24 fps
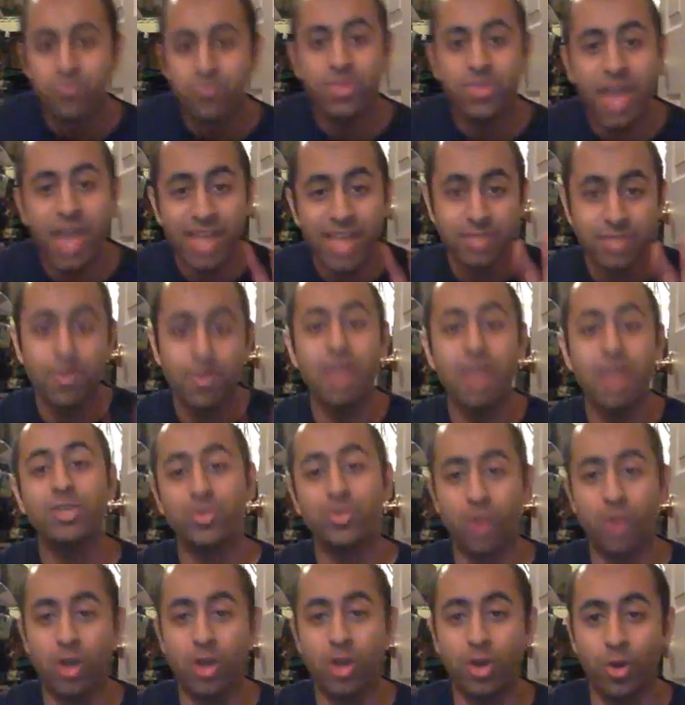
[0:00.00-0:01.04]
that's my
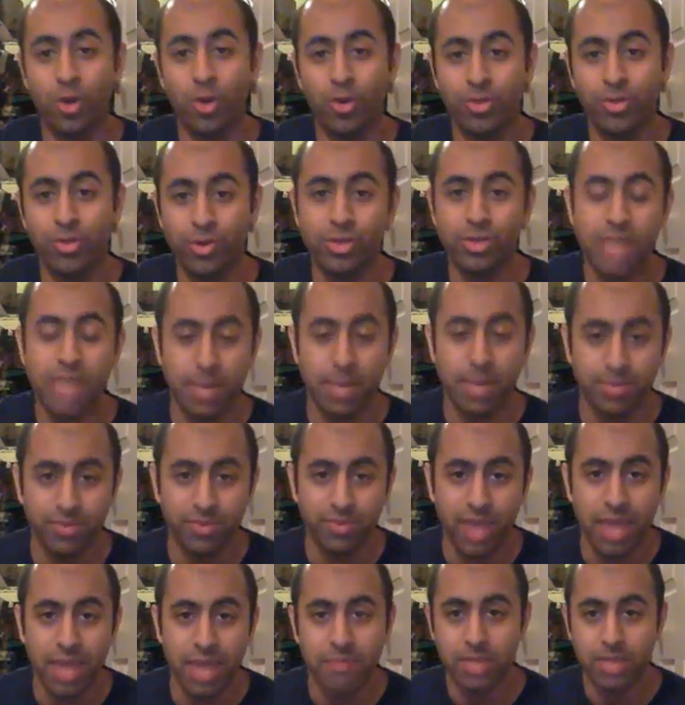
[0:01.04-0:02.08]
struggle with those types
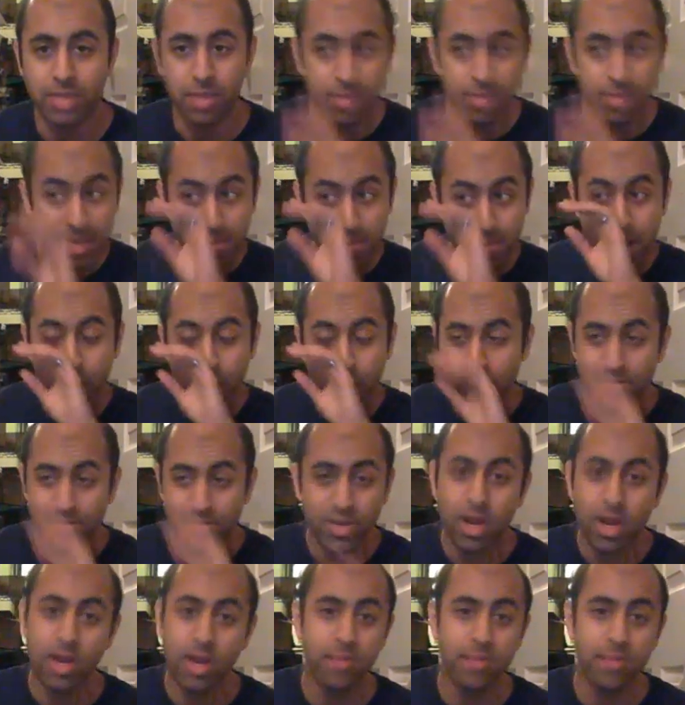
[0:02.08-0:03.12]
of games. Amiibo,
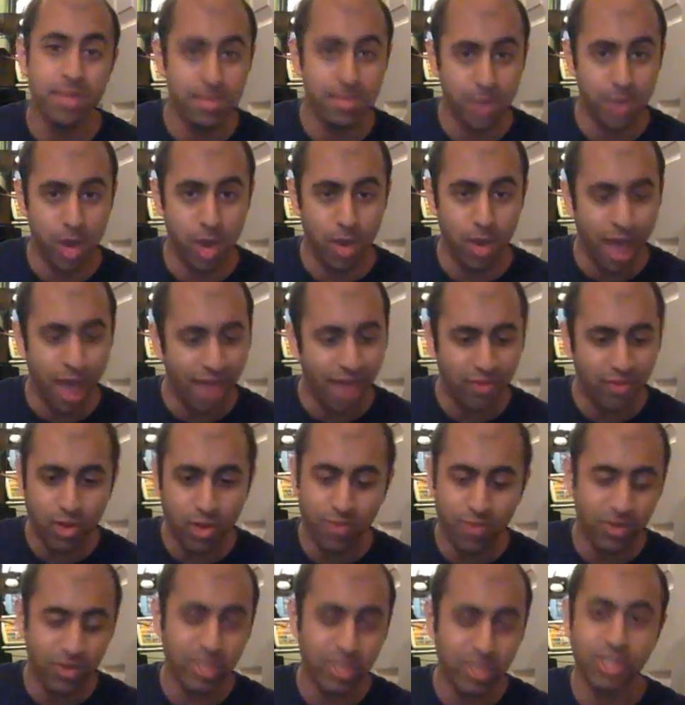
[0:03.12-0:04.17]
even on Amiibo, after
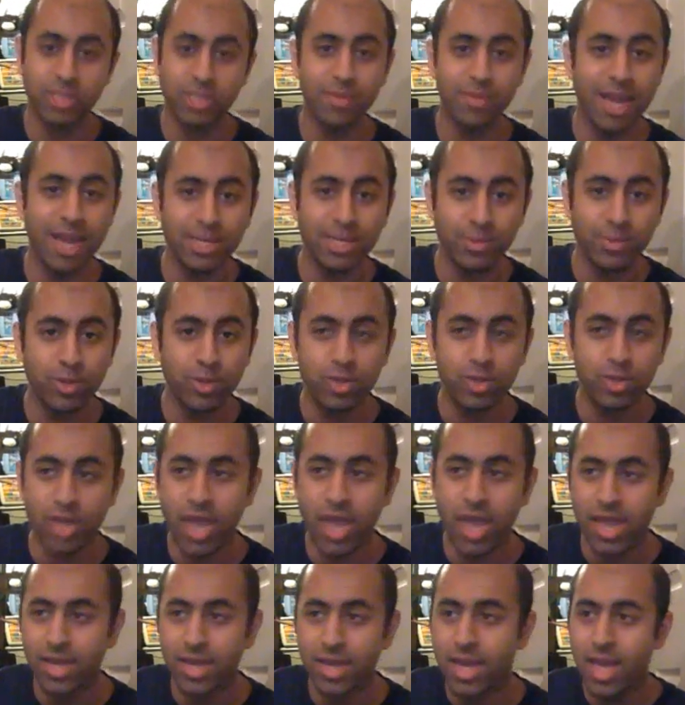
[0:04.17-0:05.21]
I finish the Smash Brothers
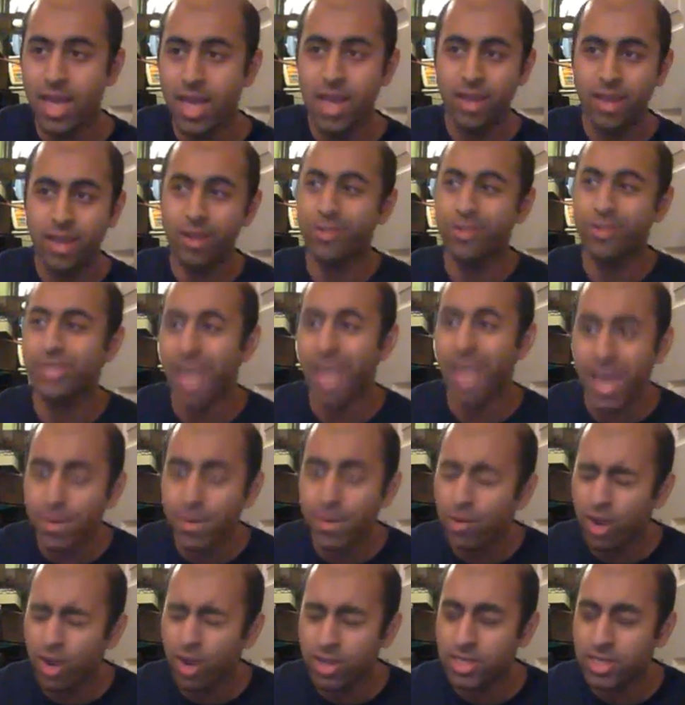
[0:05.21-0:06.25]
line, you know, the
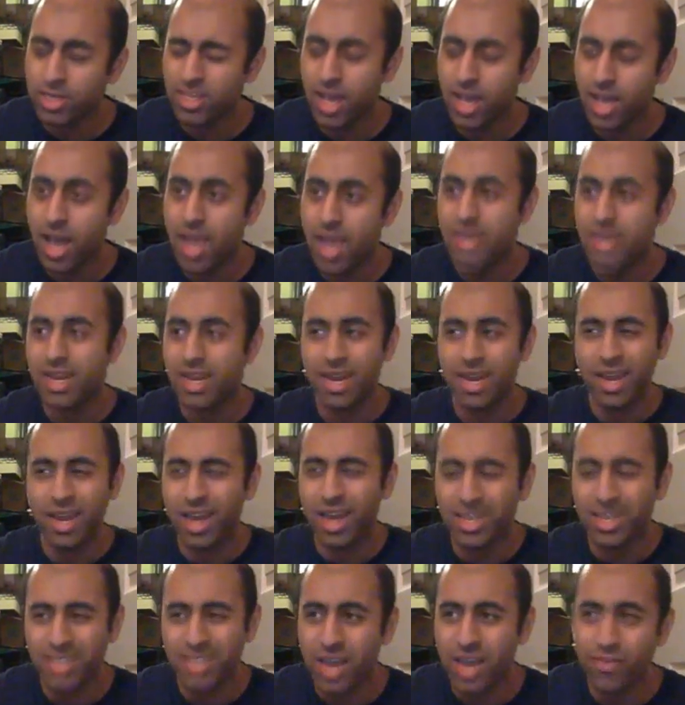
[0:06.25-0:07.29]
Animal Crossing line, and
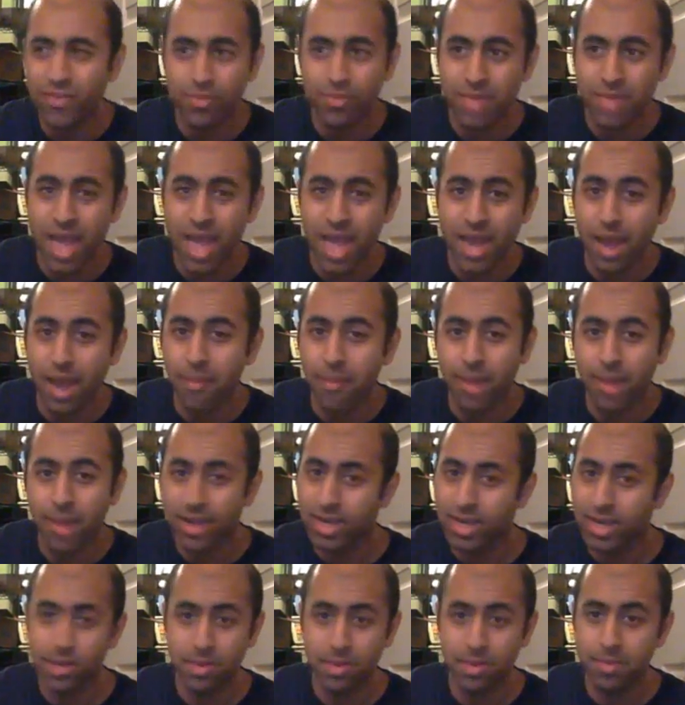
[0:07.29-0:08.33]
aside from that, I'm not
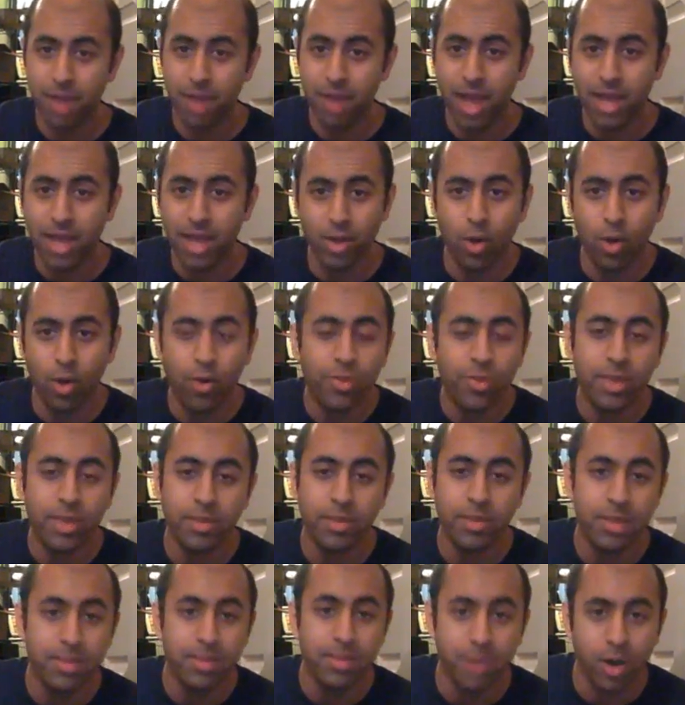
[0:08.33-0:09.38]
going to be buying all the
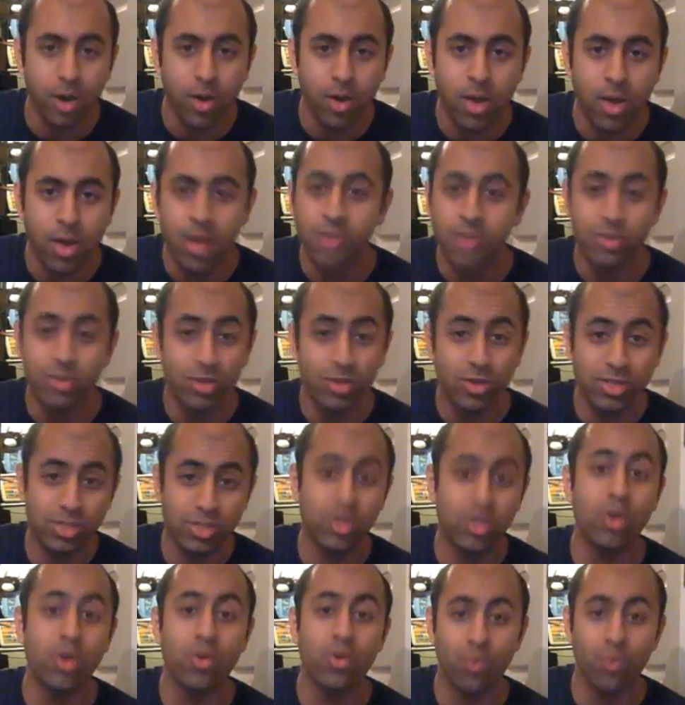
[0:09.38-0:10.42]
Amiibo. It's only
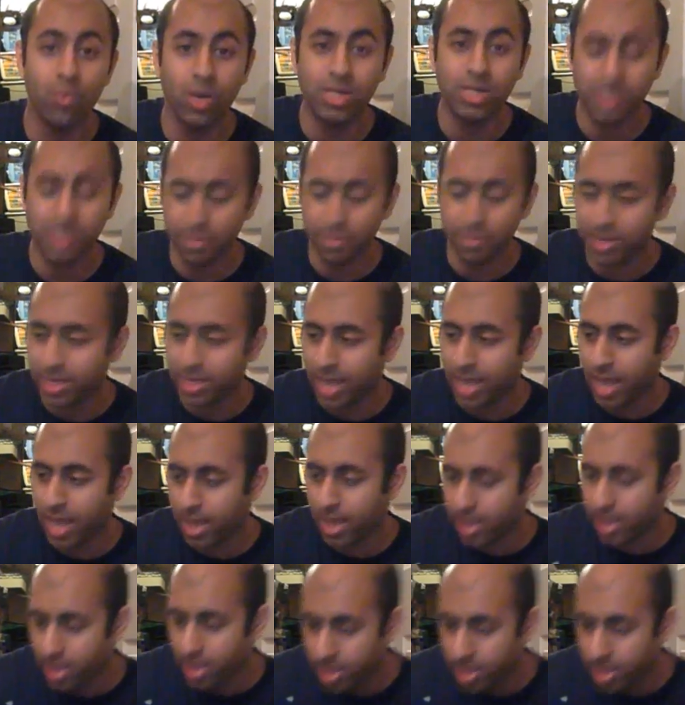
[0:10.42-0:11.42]
certain ones I'm going to get.